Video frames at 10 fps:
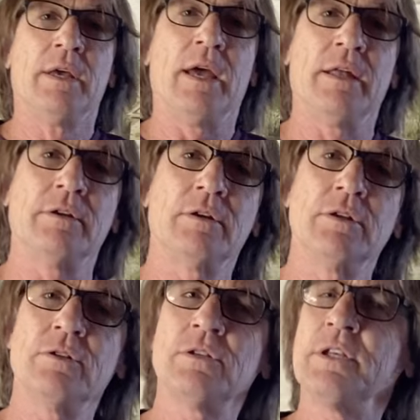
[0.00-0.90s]
And you
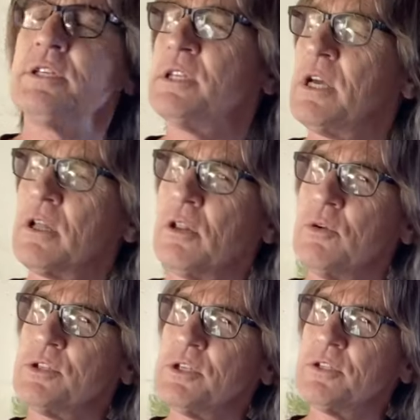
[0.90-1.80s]
could usually see it
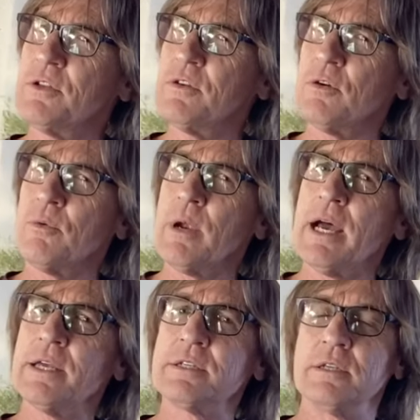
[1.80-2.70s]
closest to the
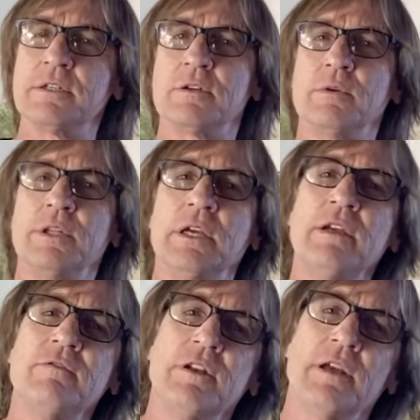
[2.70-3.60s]
horizon. So in the
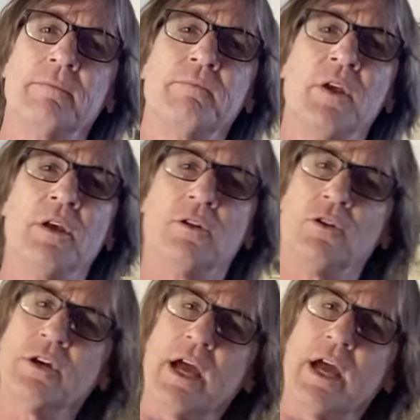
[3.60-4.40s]
evening, look